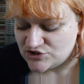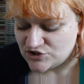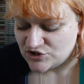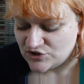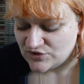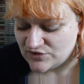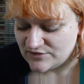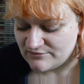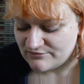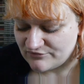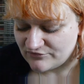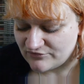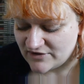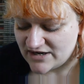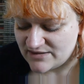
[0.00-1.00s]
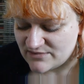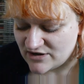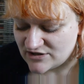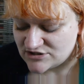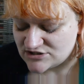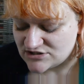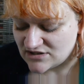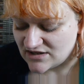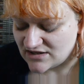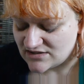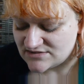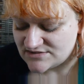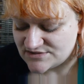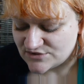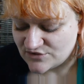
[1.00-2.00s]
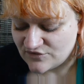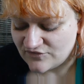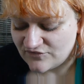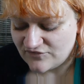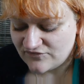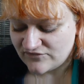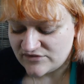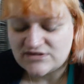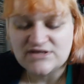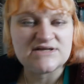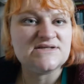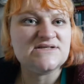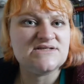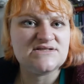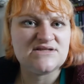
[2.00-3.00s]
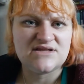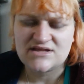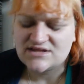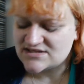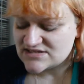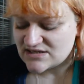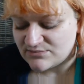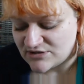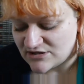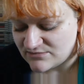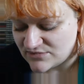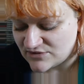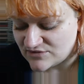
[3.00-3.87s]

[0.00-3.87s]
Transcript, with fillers: to pretty much like solve this thing that's happening,